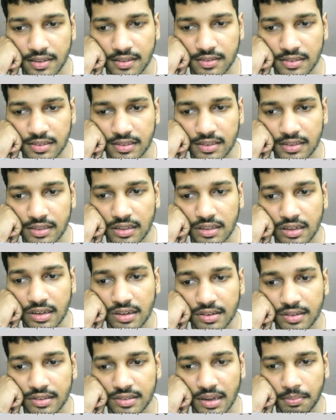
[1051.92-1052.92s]

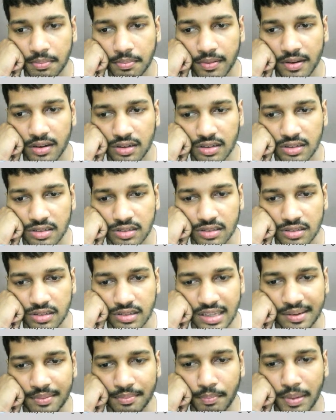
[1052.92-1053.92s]

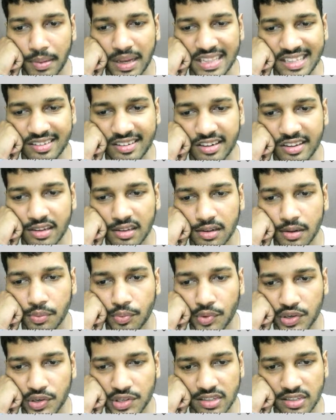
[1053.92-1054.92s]
And basic detail
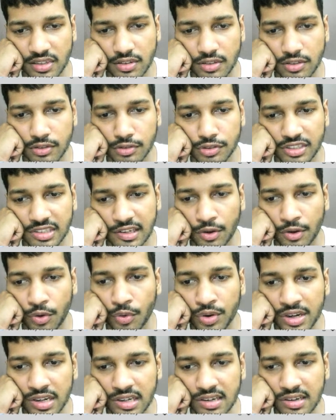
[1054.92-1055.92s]
what who is the
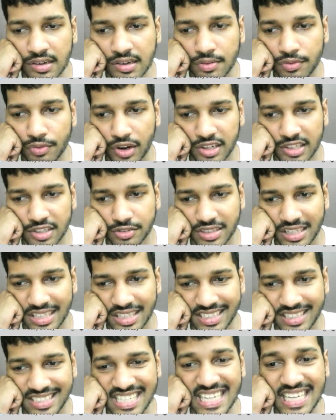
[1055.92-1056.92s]
owner, what is the
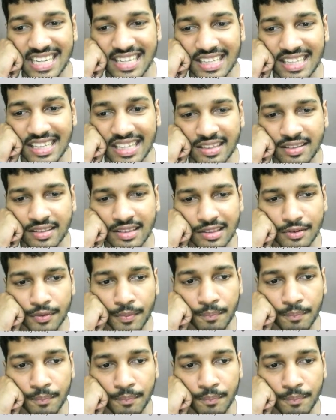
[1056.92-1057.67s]
deal. So